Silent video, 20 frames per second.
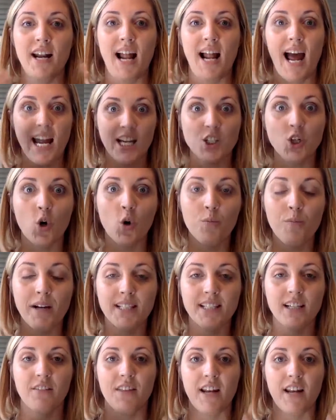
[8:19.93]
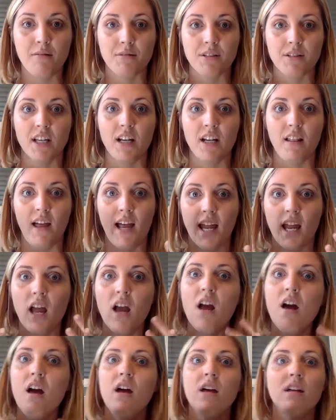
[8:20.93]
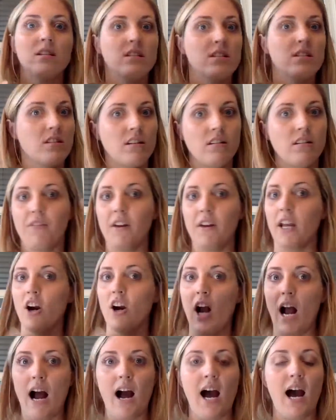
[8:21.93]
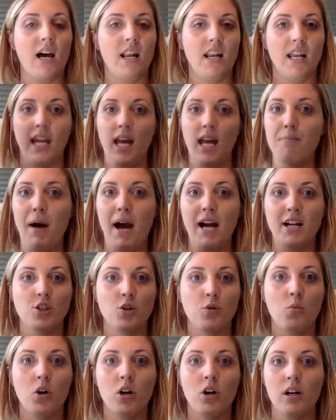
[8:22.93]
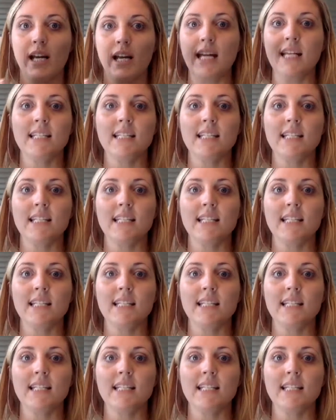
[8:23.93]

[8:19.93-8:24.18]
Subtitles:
And I had told myself that I was going to like figure out how to get back to work